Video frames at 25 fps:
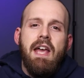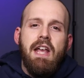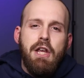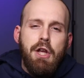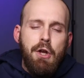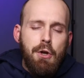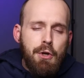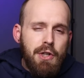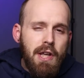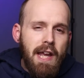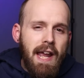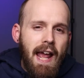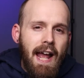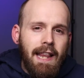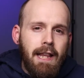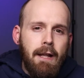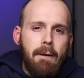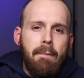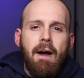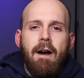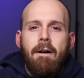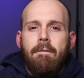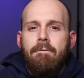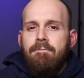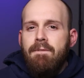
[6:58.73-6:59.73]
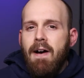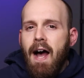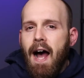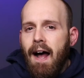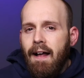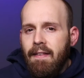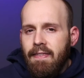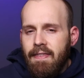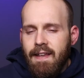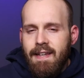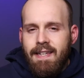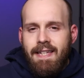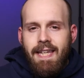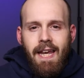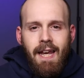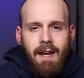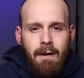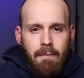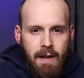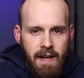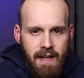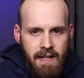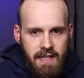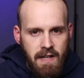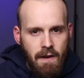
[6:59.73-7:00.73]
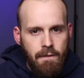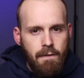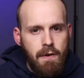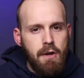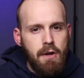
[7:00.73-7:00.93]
usually after about 5 to 10 minutes of